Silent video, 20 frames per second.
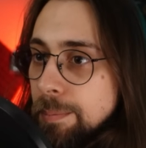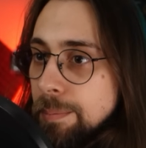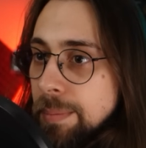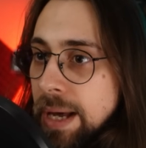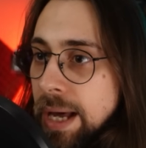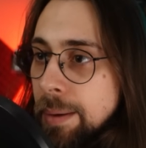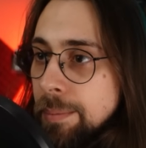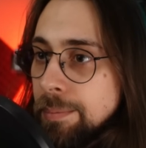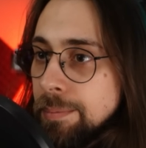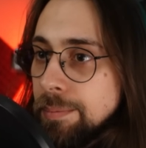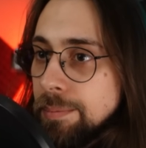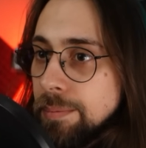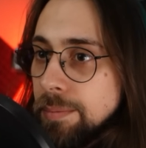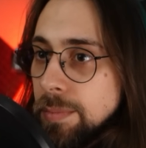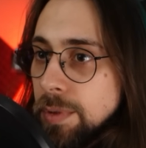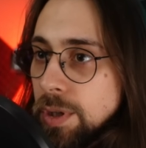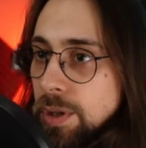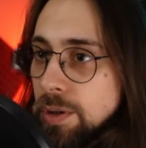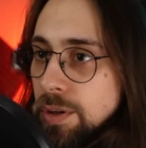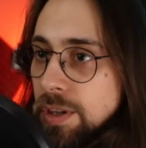Bam,
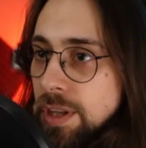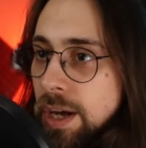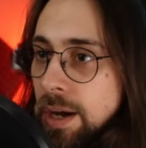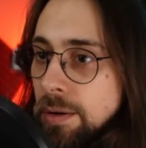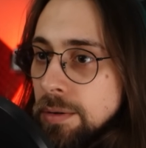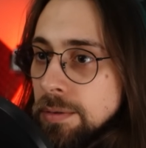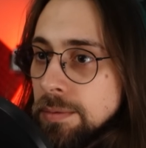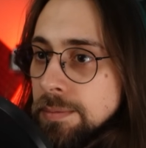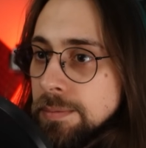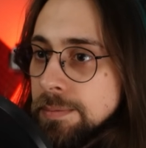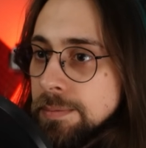you're down.